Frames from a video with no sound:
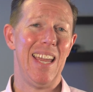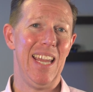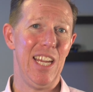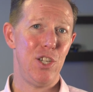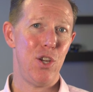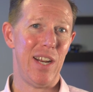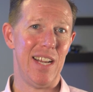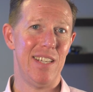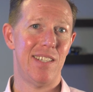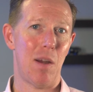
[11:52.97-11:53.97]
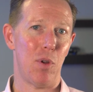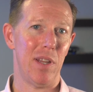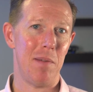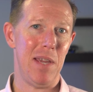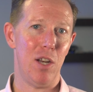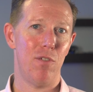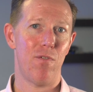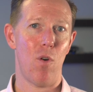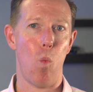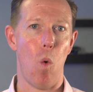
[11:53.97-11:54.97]
Each unit is separately metered
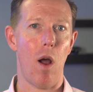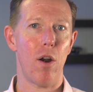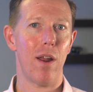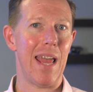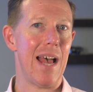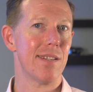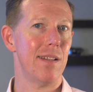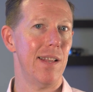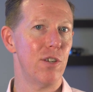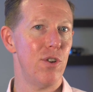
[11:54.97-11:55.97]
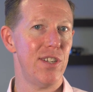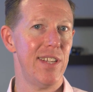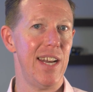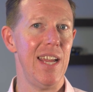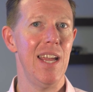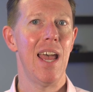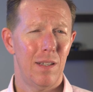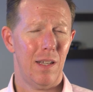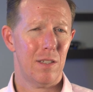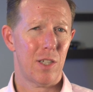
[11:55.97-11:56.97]
for water, gas, and electricity.
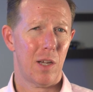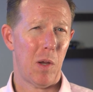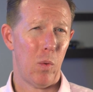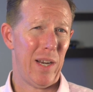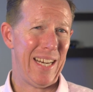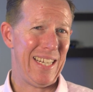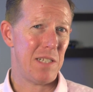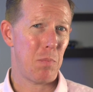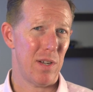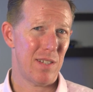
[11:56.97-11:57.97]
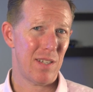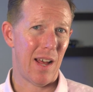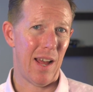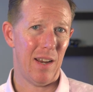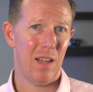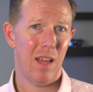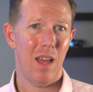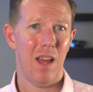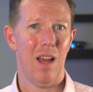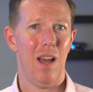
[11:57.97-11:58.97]
Now let's talk about what I need to put aside.
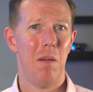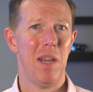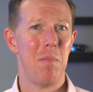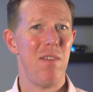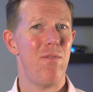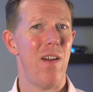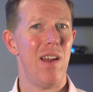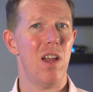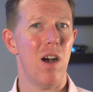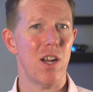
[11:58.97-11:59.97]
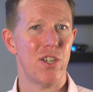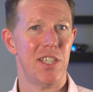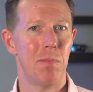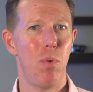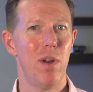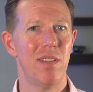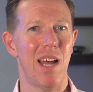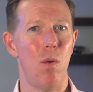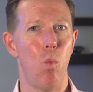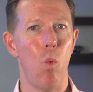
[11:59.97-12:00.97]
I'm going to be very cautious and put
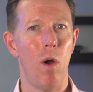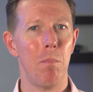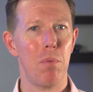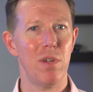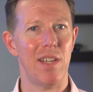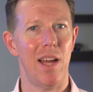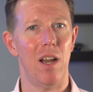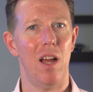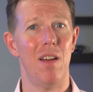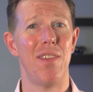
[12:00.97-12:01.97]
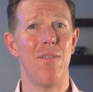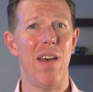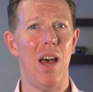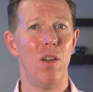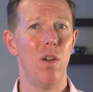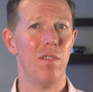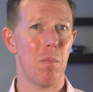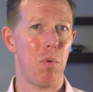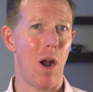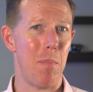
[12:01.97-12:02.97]
aside 1% of the value of the
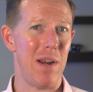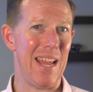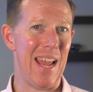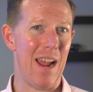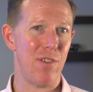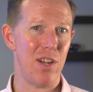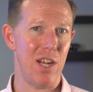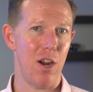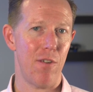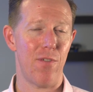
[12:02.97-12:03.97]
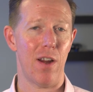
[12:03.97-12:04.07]
property every year for